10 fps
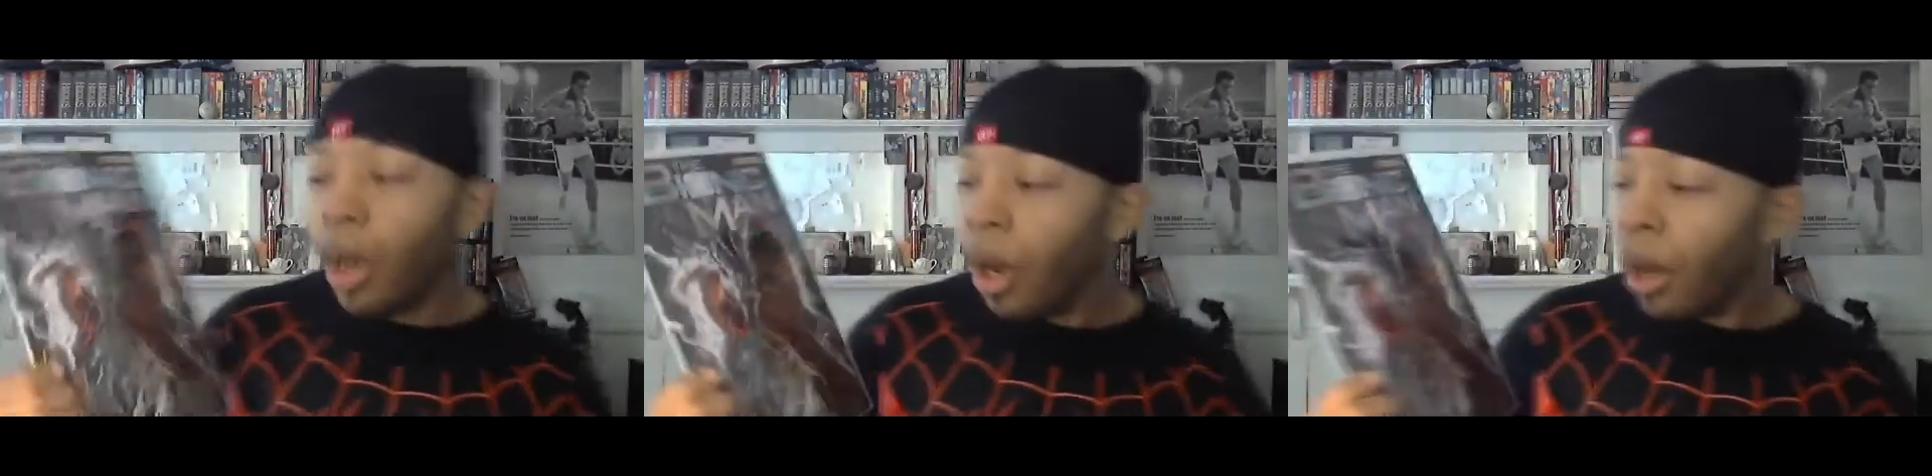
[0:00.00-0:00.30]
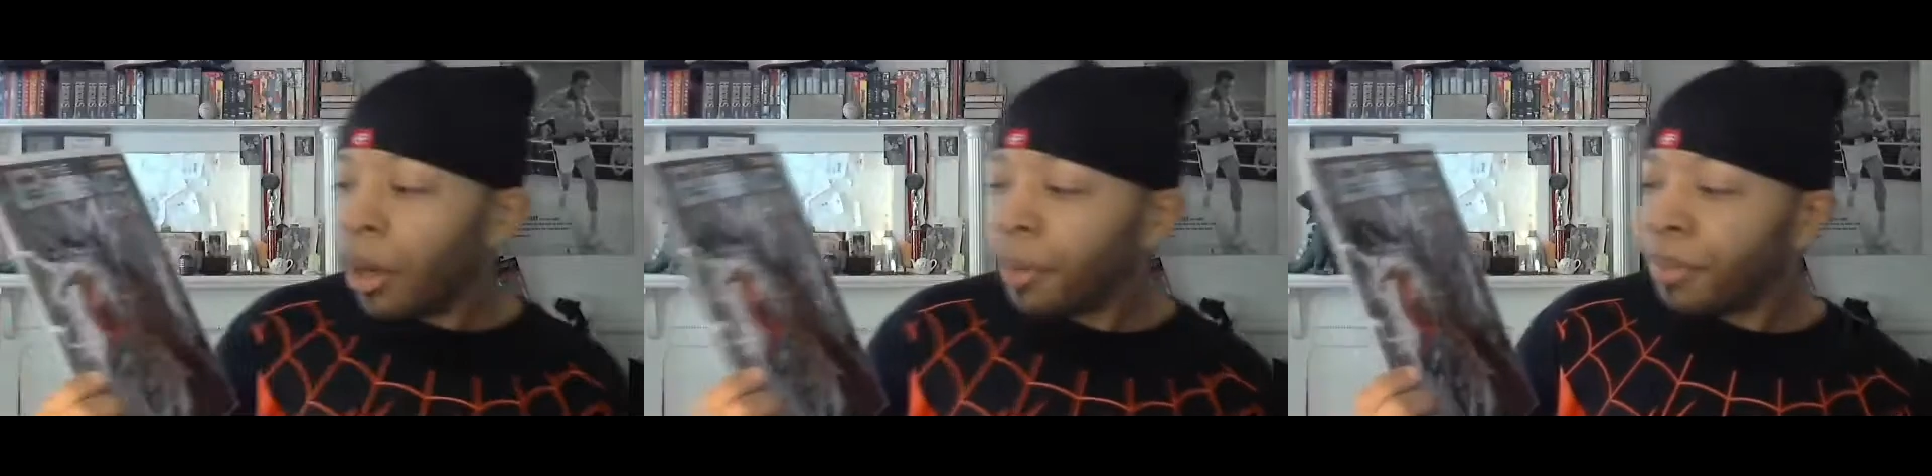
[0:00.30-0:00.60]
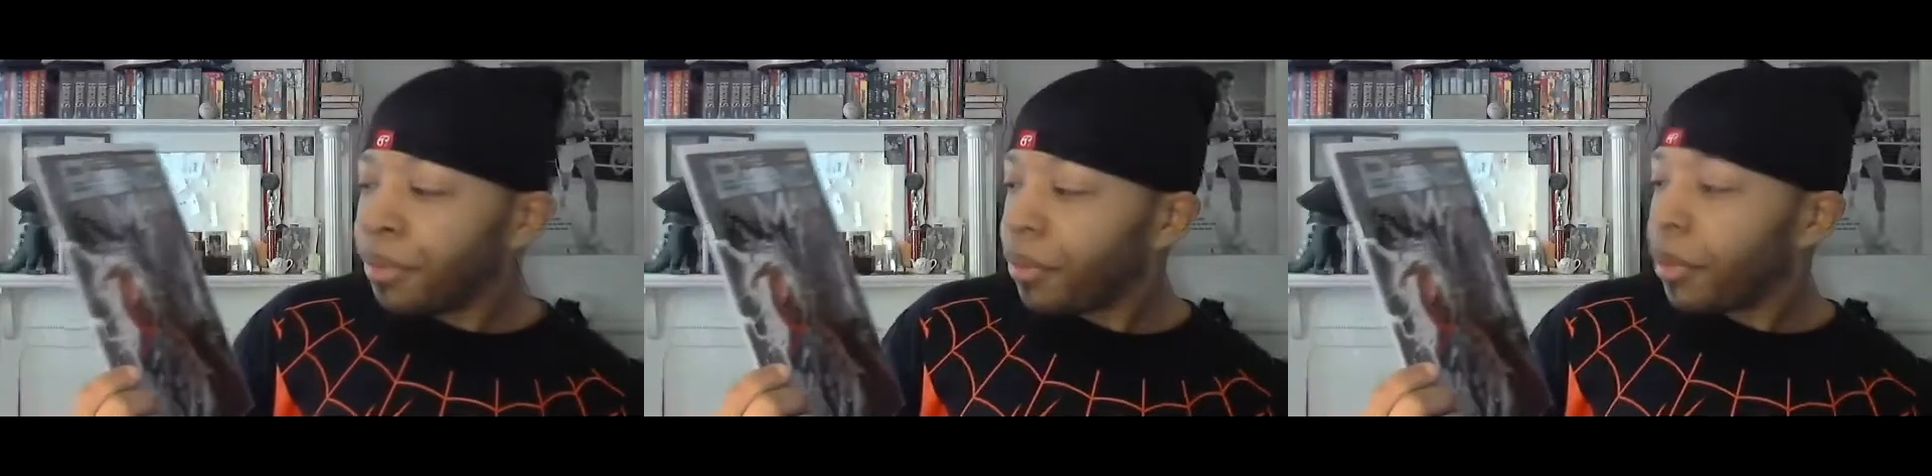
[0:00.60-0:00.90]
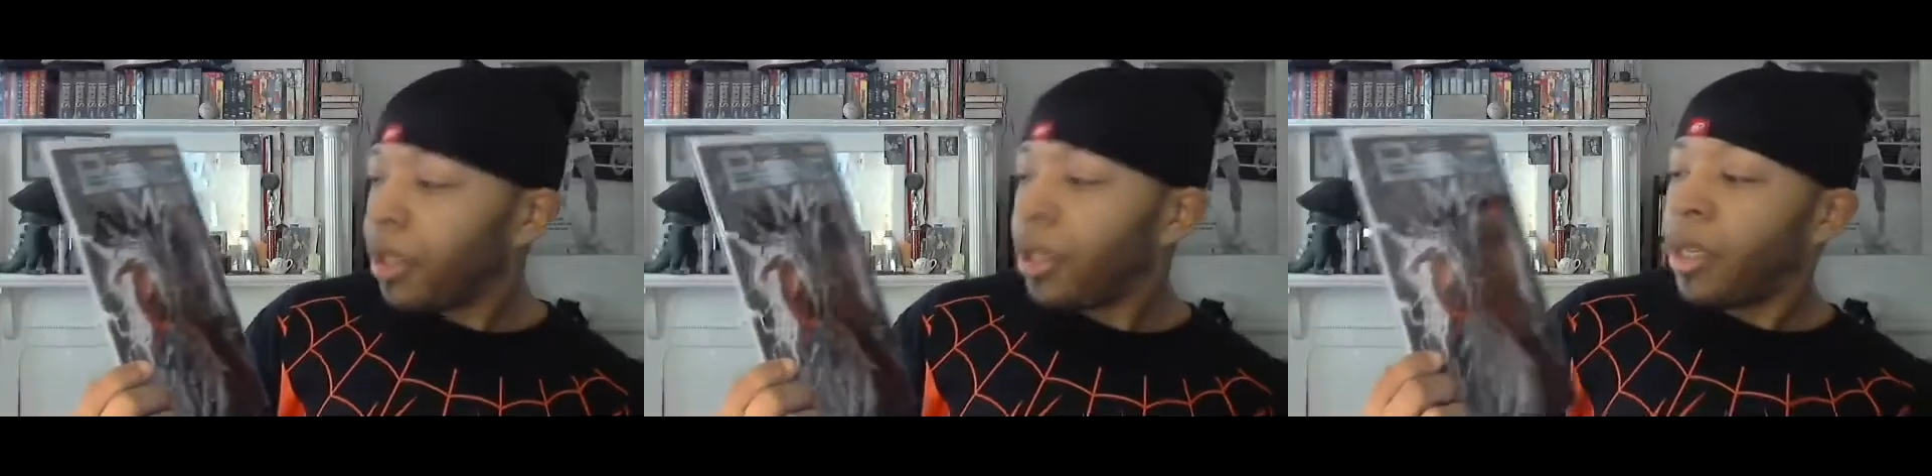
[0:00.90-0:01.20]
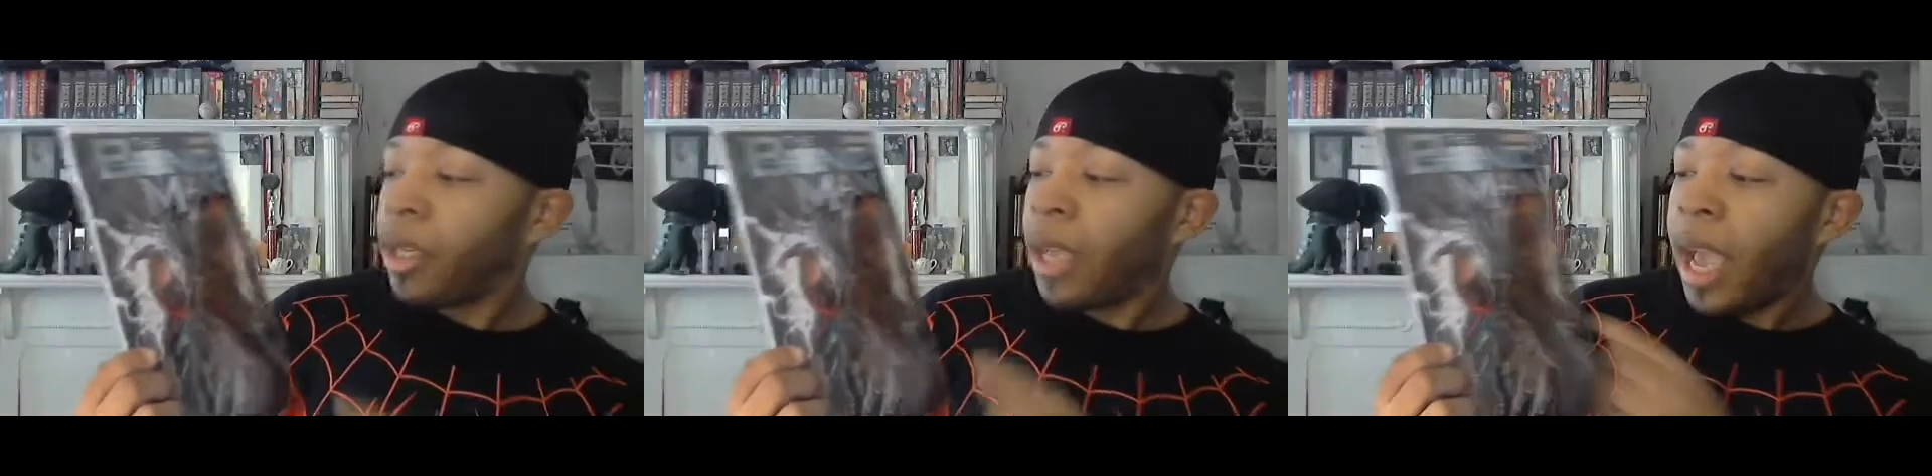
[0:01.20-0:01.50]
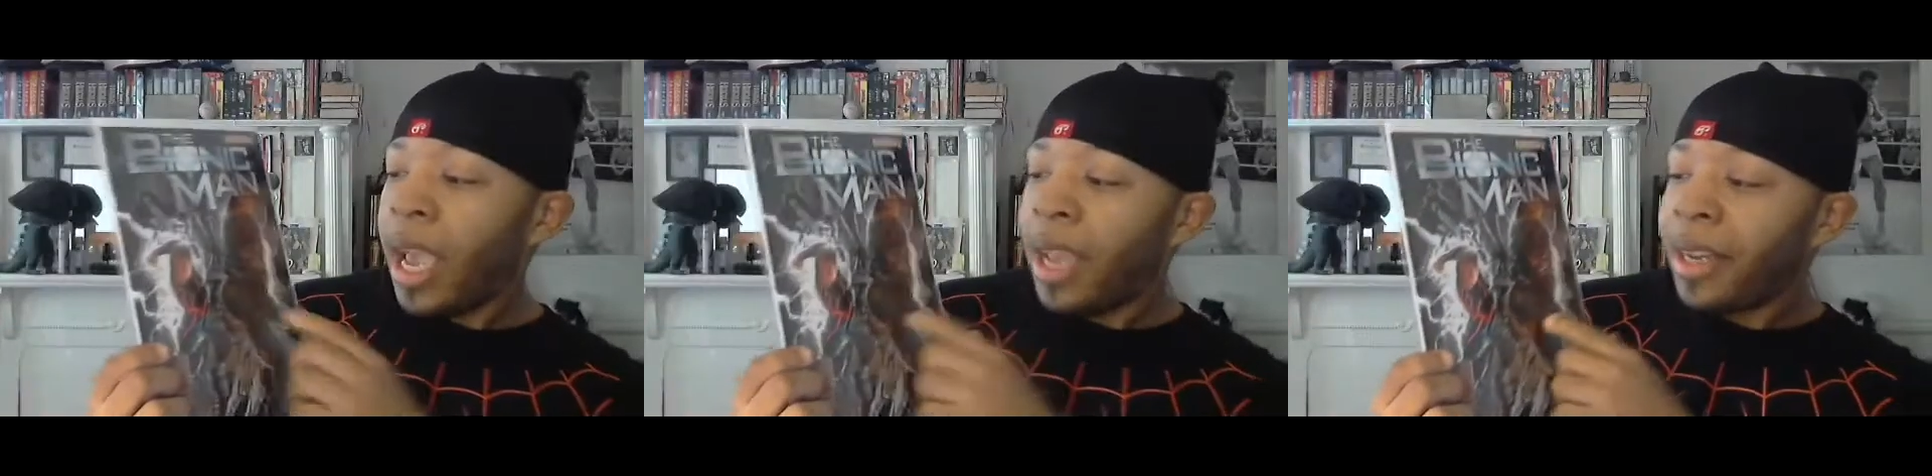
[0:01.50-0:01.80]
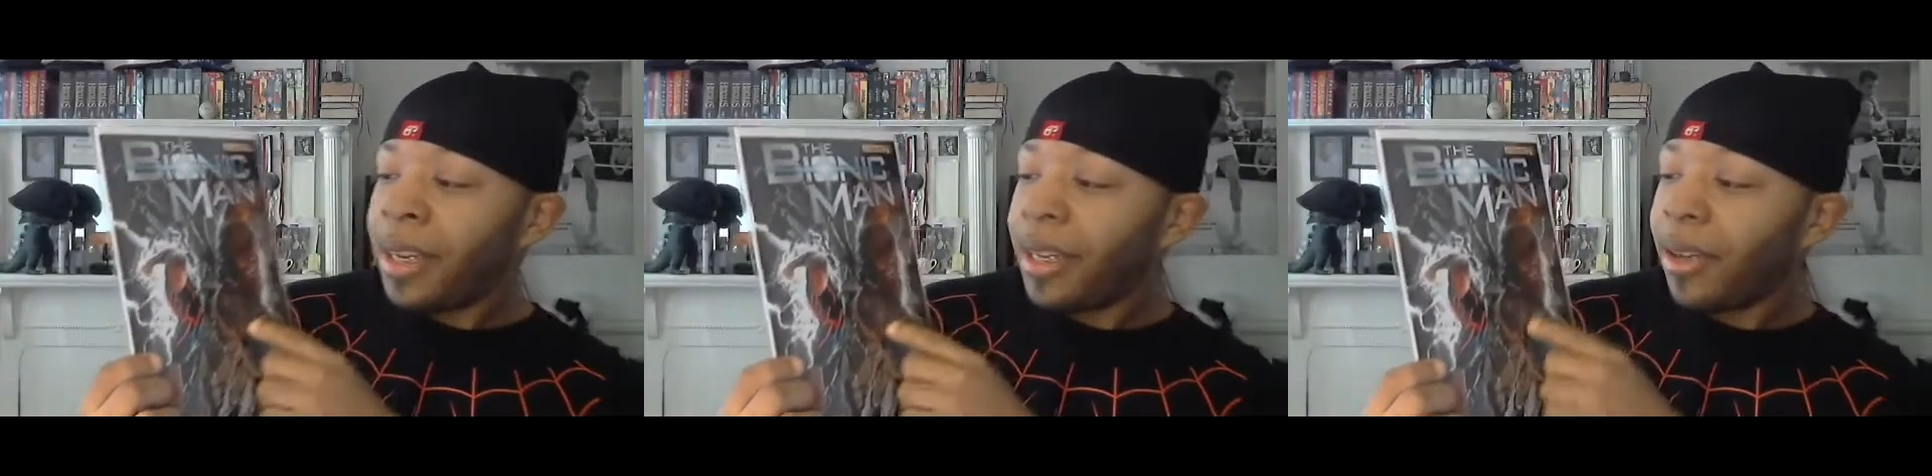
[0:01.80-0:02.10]
Um,
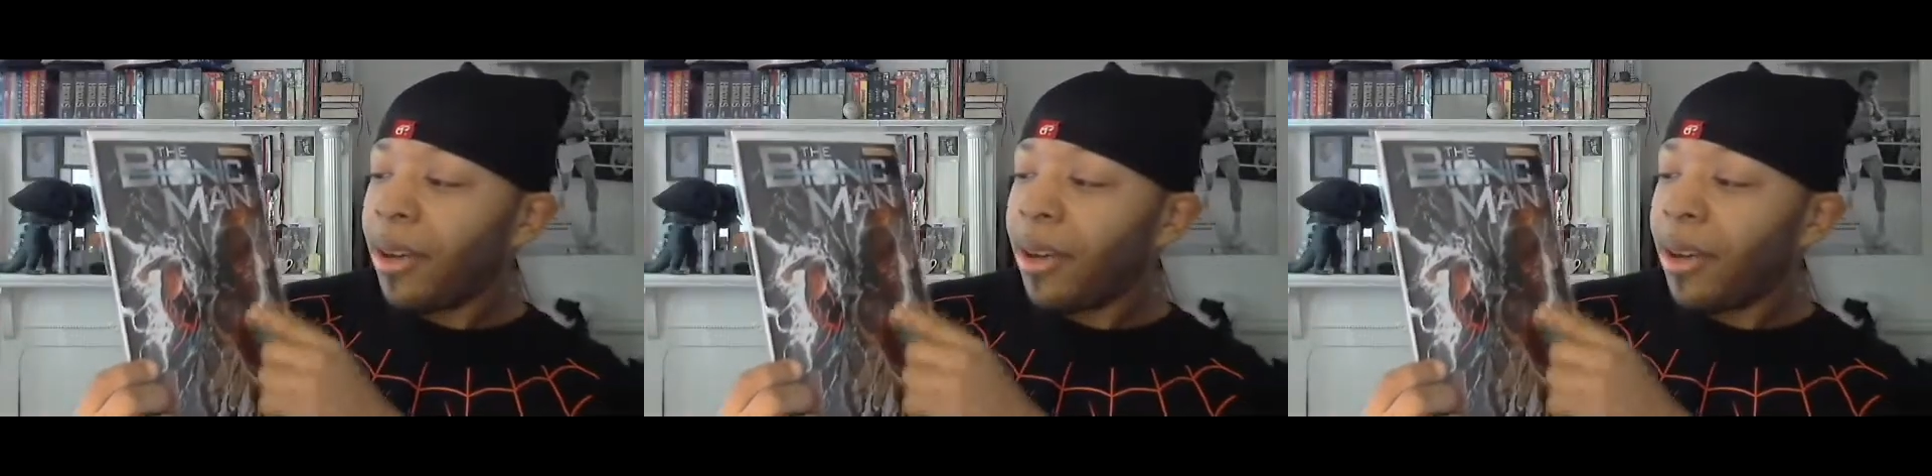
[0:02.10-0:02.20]
and